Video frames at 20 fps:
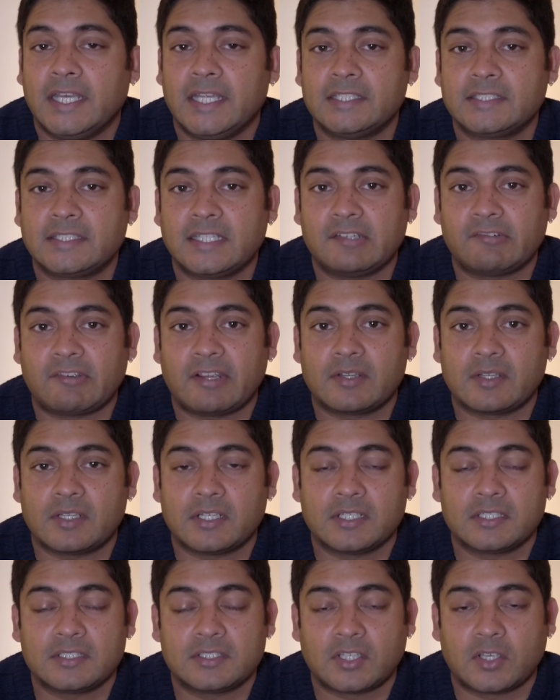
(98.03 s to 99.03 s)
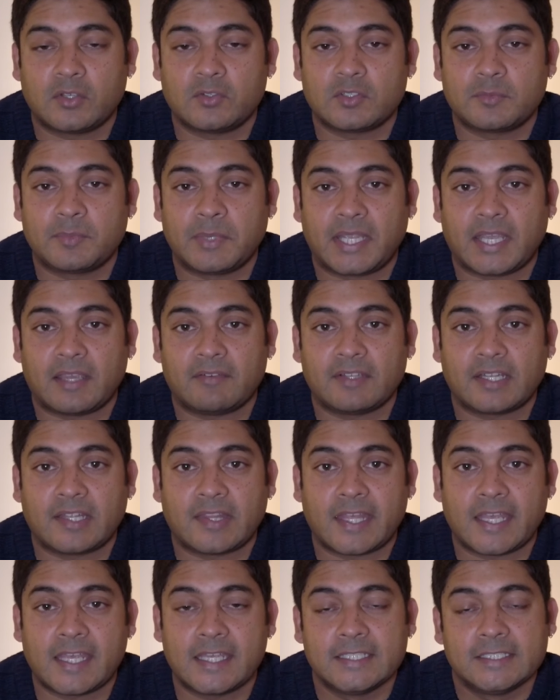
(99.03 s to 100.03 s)
it's still around, guys, so just be careful
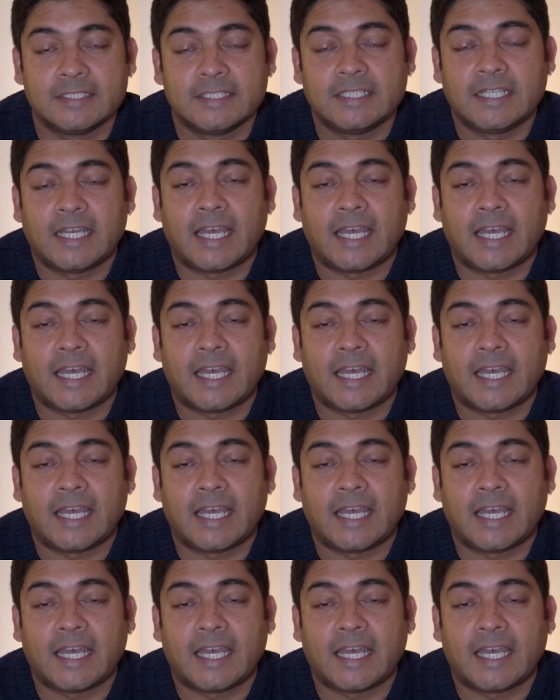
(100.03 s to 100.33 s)
out there.